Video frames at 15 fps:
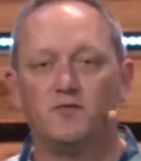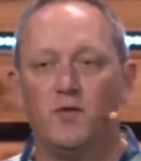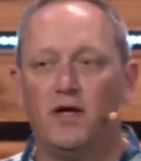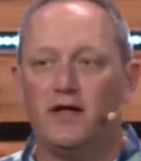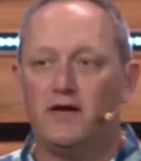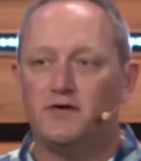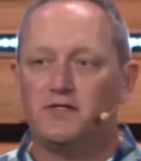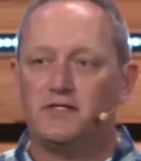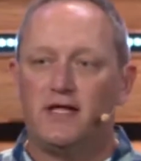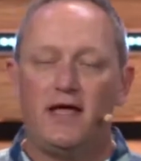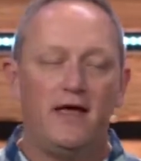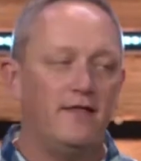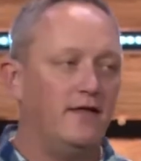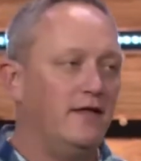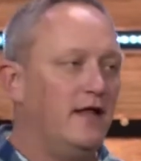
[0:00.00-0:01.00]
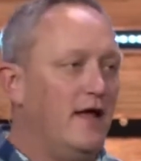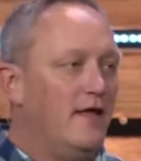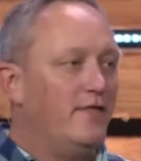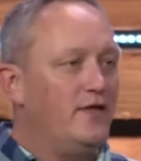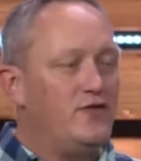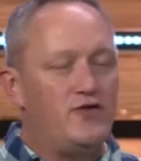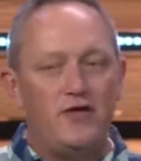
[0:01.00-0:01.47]
we can understand
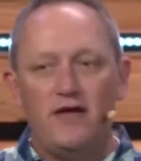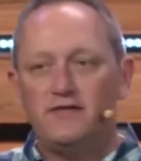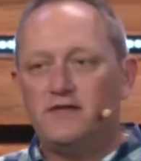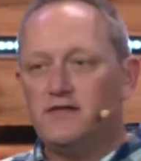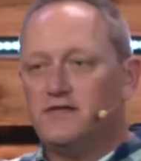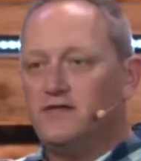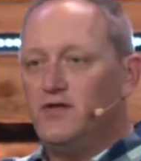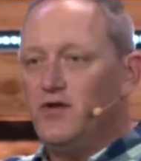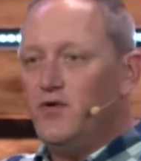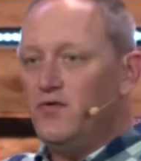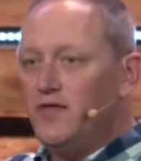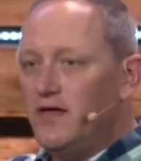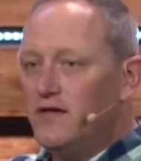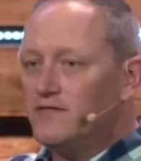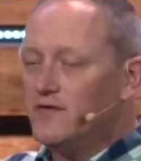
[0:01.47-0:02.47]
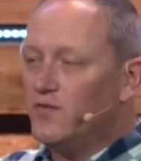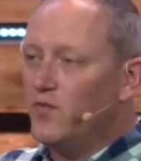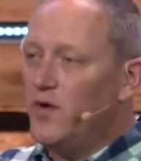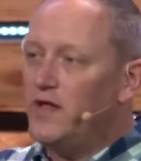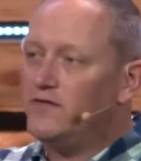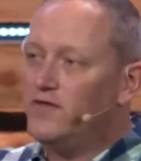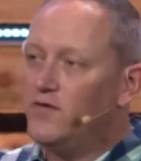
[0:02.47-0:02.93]
that Jesus knew this, and
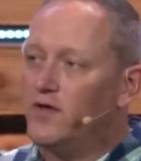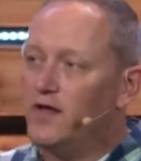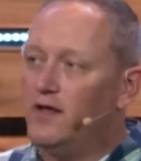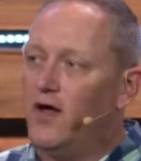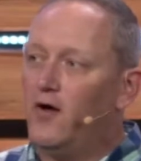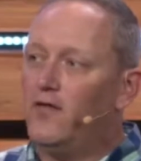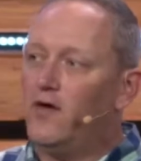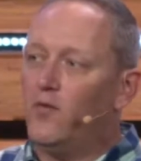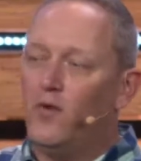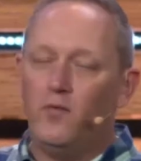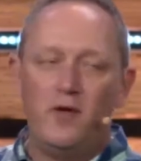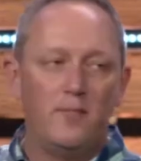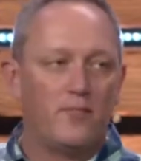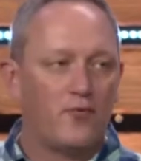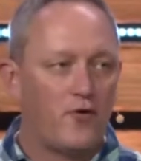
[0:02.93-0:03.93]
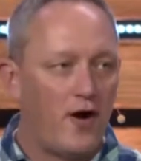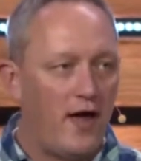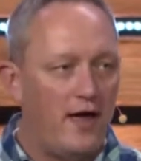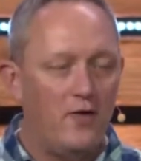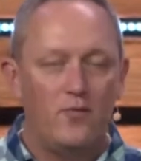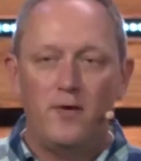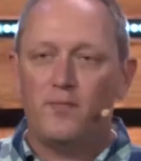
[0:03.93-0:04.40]
we too can know that when we
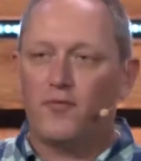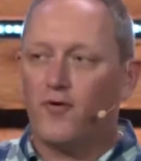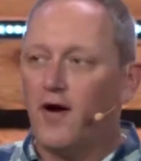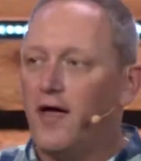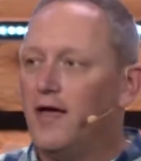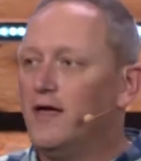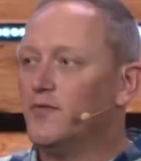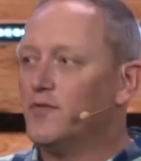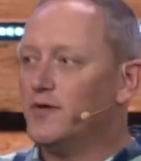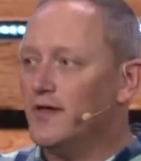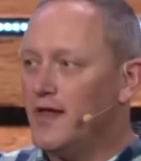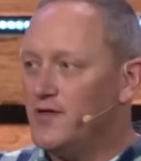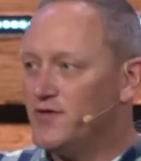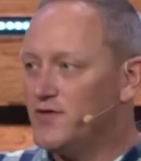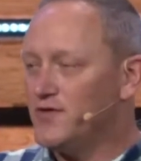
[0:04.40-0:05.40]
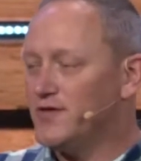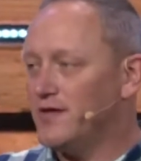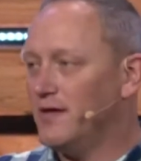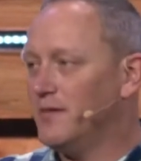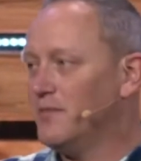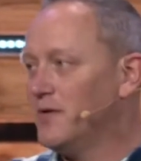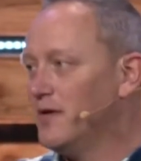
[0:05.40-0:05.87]
pray in
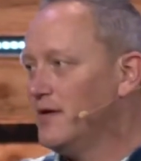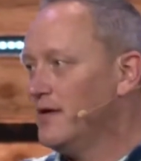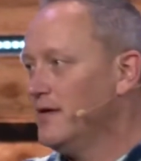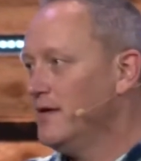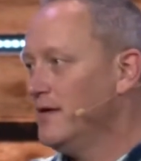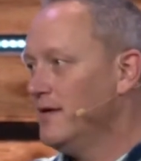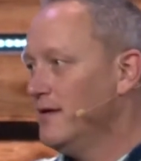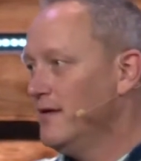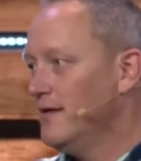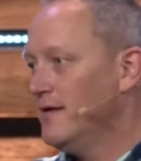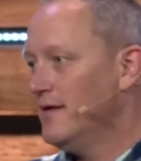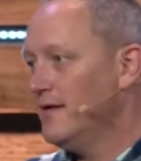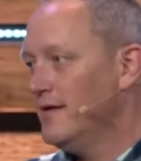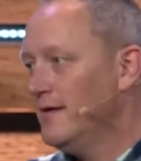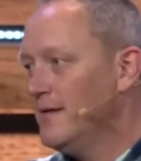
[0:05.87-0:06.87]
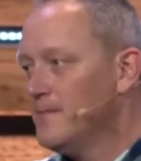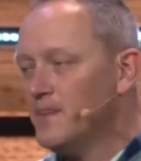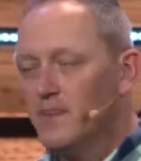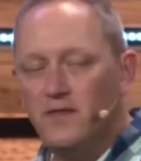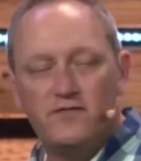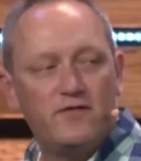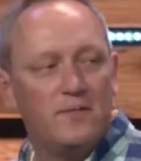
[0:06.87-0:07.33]
relationship.
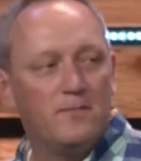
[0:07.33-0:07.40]
Listen,